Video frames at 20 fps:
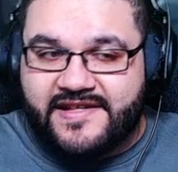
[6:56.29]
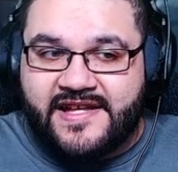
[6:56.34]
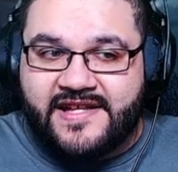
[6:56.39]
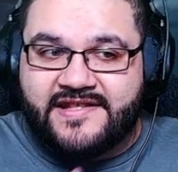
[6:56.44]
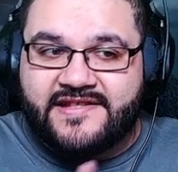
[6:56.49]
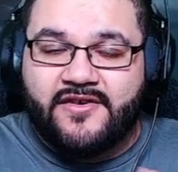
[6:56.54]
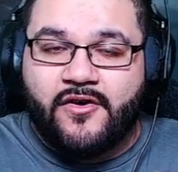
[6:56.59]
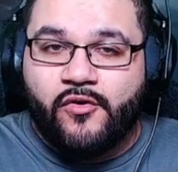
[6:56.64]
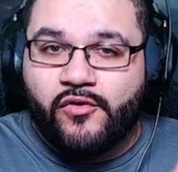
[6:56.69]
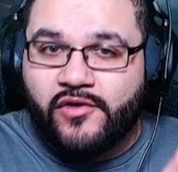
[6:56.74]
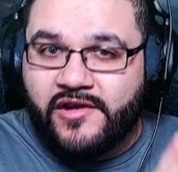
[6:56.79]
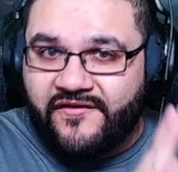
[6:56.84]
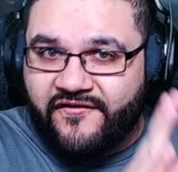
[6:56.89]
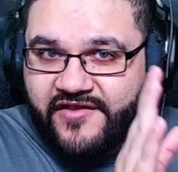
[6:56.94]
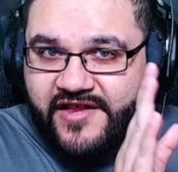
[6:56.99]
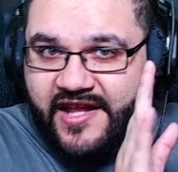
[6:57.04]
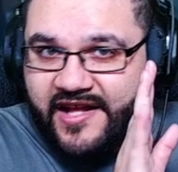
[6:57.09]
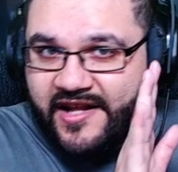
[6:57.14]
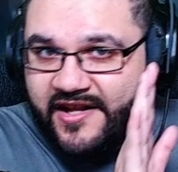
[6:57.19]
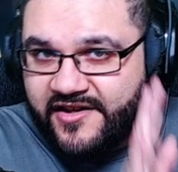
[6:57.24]
It's only
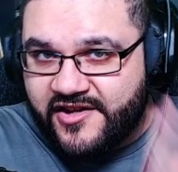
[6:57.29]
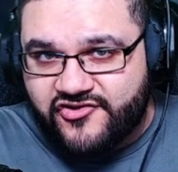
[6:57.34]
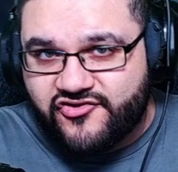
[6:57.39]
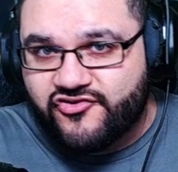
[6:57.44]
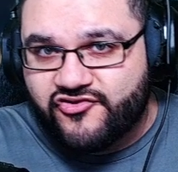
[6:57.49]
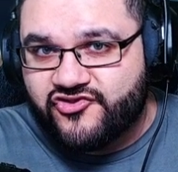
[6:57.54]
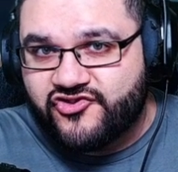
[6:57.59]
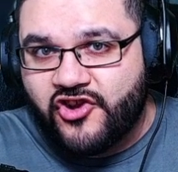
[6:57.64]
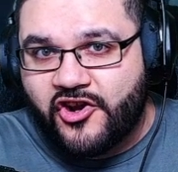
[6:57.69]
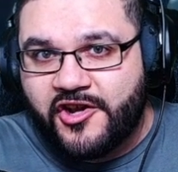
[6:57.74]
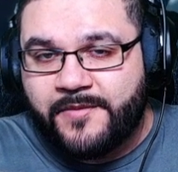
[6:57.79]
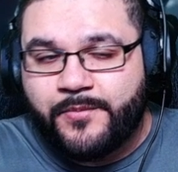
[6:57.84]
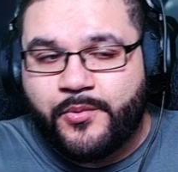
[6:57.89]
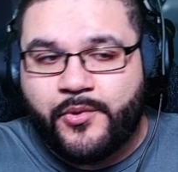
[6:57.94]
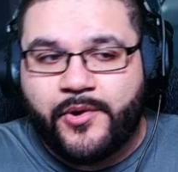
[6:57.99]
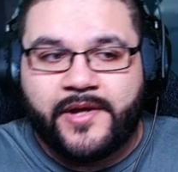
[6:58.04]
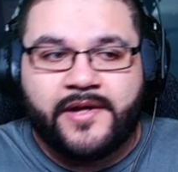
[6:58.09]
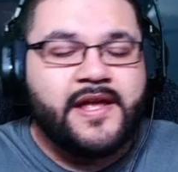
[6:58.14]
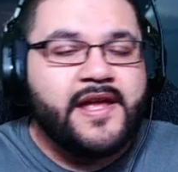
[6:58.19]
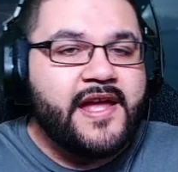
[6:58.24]
for that initial starting
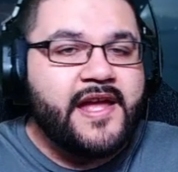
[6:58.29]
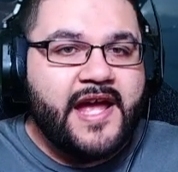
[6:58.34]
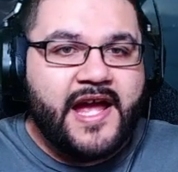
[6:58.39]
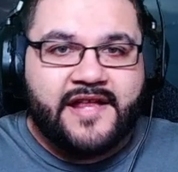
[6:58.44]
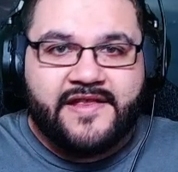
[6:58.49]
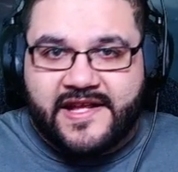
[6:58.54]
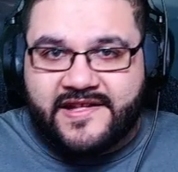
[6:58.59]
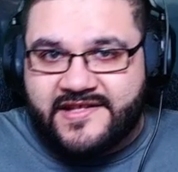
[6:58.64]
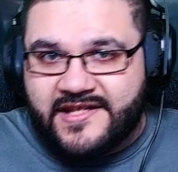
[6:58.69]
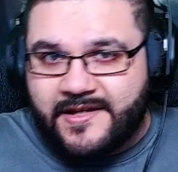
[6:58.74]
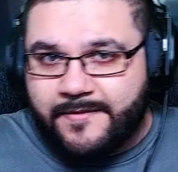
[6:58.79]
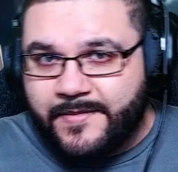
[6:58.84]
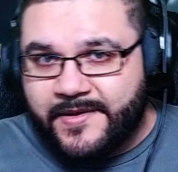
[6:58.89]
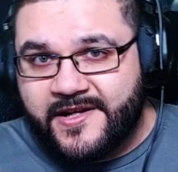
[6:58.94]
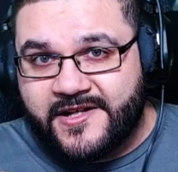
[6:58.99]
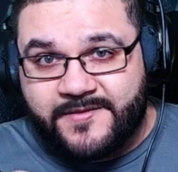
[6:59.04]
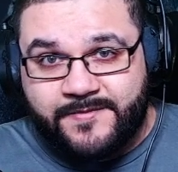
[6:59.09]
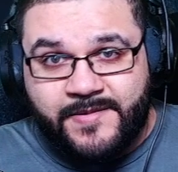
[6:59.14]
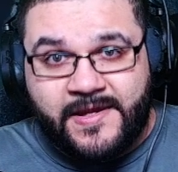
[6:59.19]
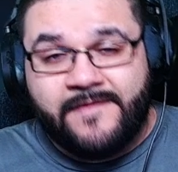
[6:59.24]
point, and that's it.
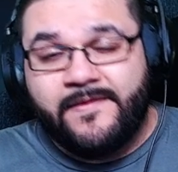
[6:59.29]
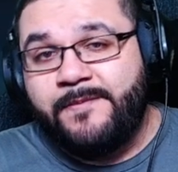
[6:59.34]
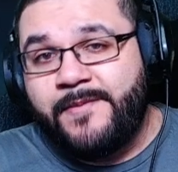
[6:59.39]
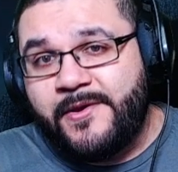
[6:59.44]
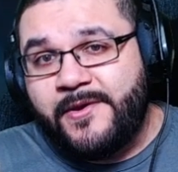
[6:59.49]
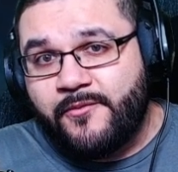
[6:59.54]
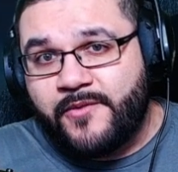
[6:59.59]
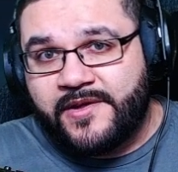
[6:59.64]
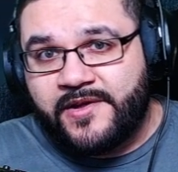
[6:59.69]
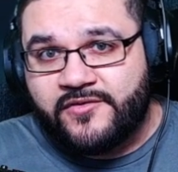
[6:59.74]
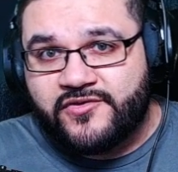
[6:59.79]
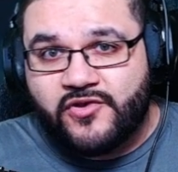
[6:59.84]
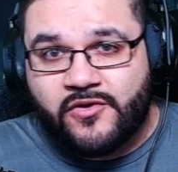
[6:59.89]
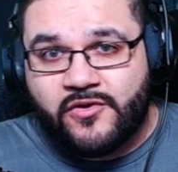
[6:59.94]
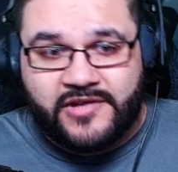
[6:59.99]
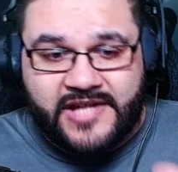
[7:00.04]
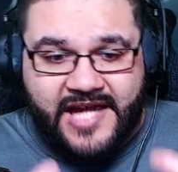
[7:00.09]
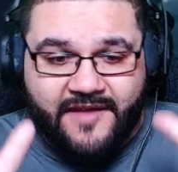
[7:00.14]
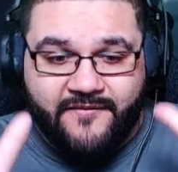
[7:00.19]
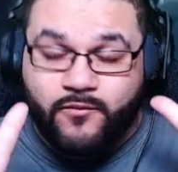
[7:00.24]
Because PvP windows
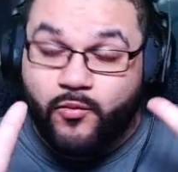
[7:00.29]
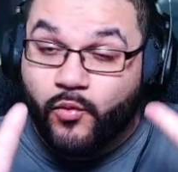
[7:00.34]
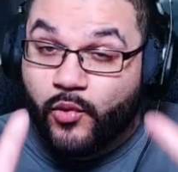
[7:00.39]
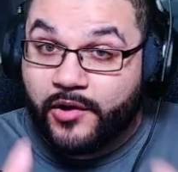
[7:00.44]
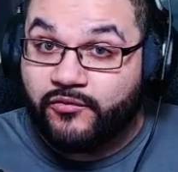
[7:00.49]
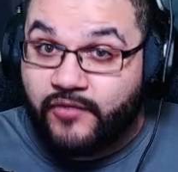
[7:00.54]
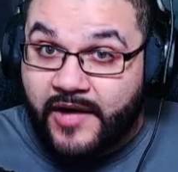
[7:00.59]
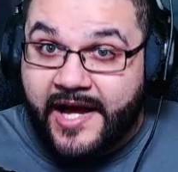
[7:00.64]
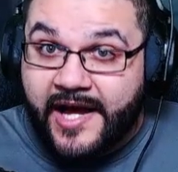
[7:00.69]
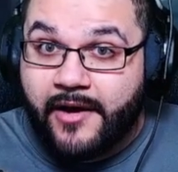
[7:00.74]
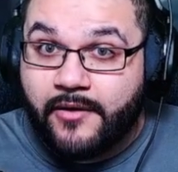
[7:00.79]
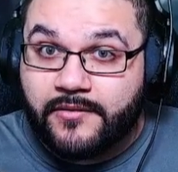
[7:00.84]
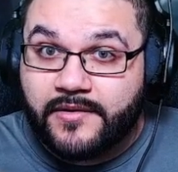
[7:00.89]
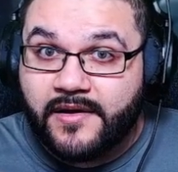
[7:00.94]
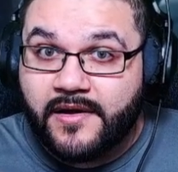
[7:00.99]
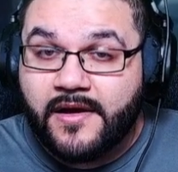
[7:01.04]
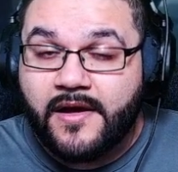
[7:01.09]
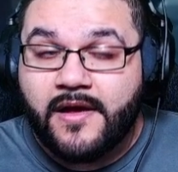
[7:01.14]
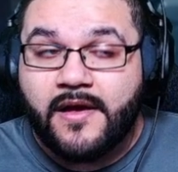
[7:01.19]
have 1 round.